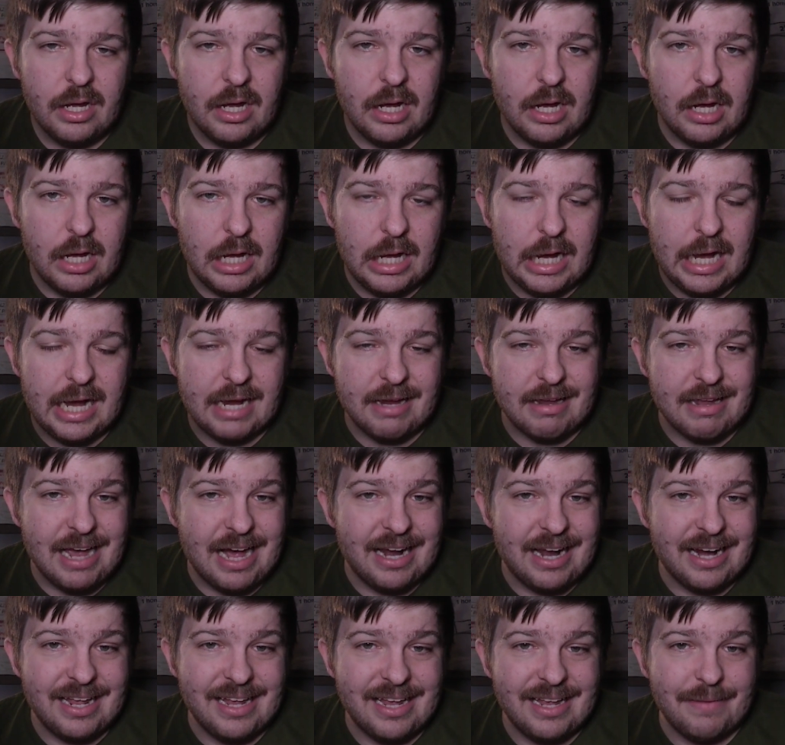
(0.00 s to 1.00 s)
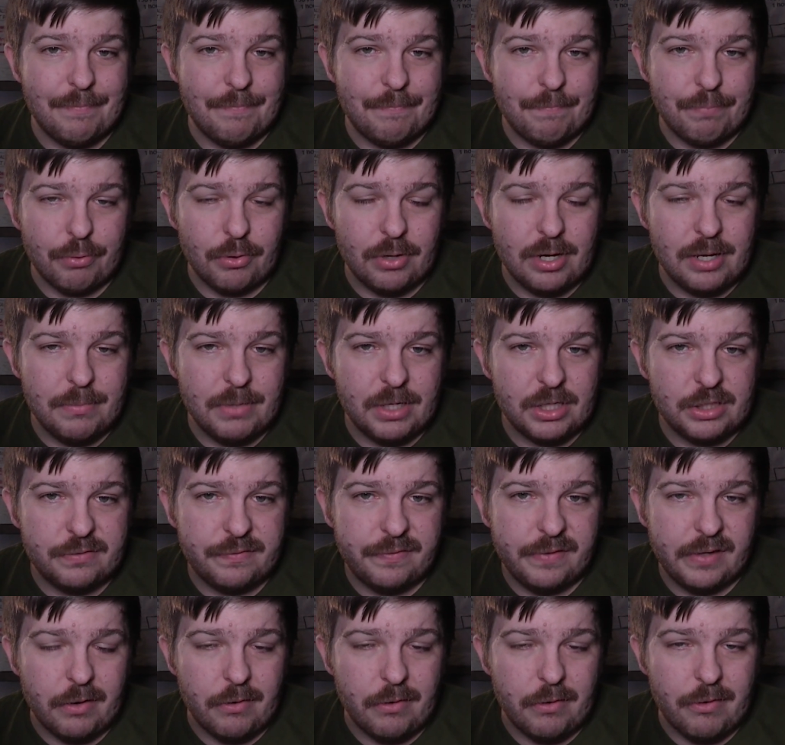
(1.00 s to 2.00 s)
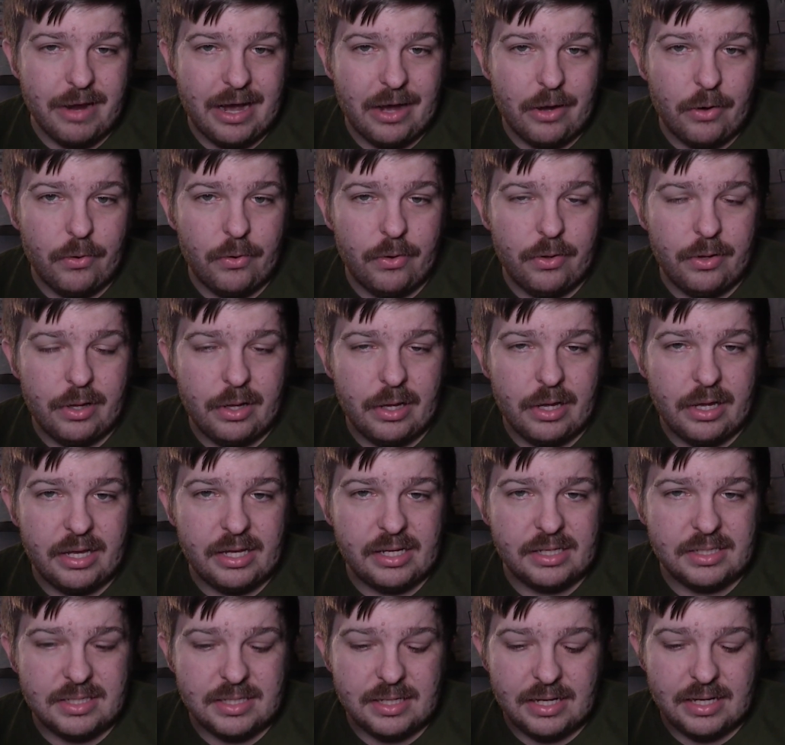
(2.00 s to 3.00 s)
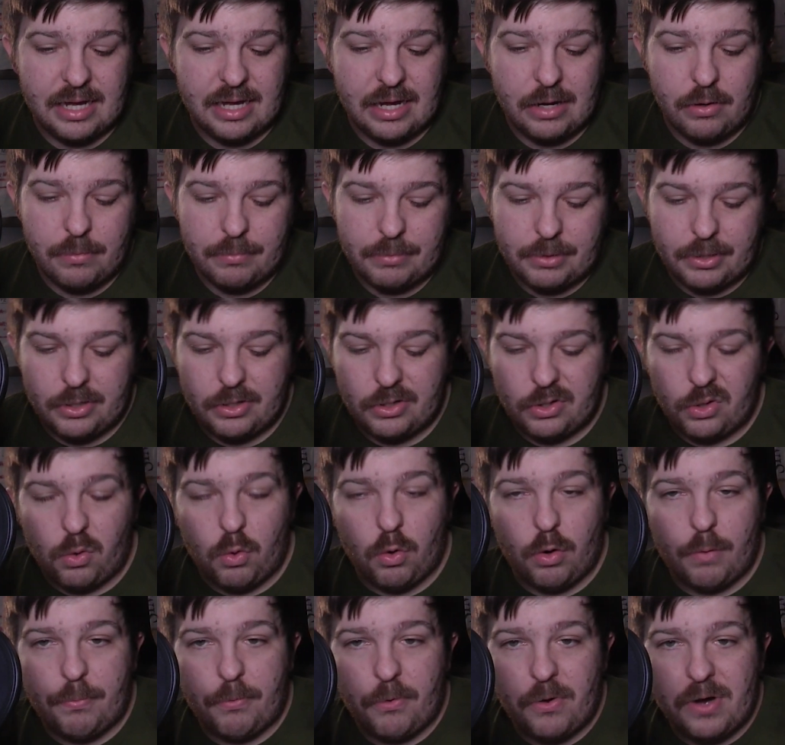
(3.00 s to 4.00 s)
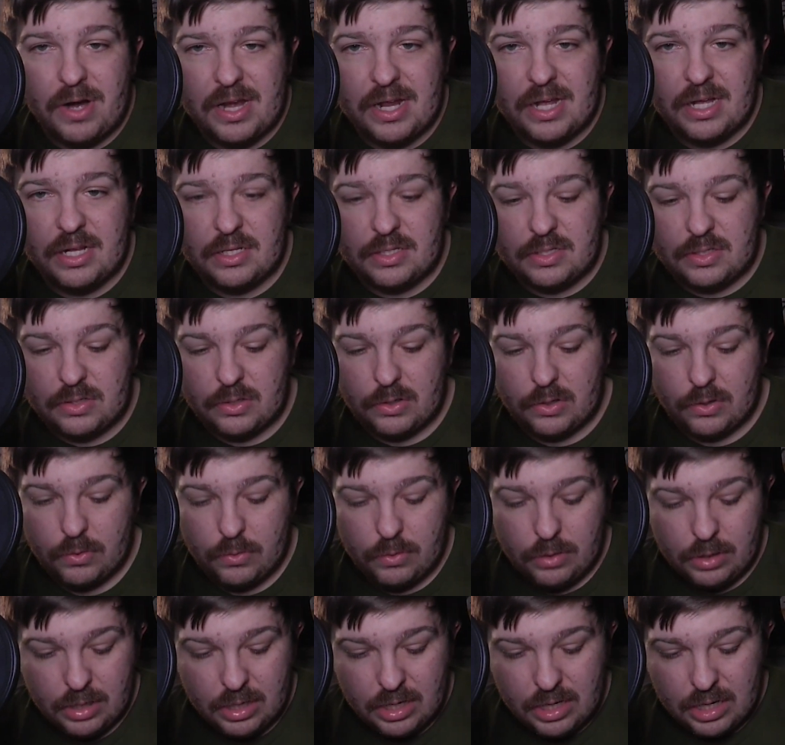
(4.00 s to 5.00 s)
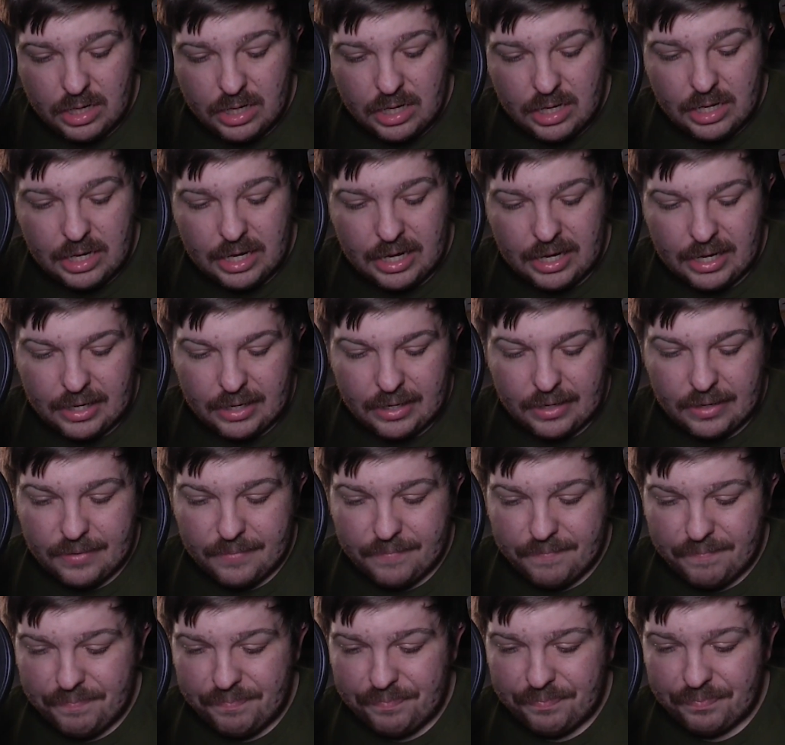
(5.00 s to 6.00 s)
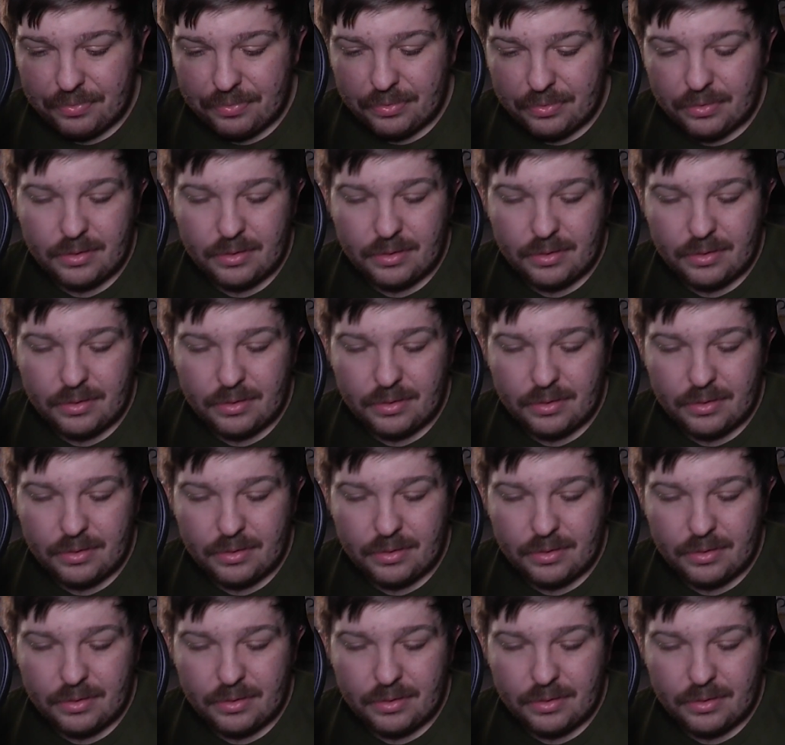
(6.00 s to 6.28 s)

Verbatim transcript: Uh, I got it pretty much figured out uh, as to how I'm going to incorporate it. So, um,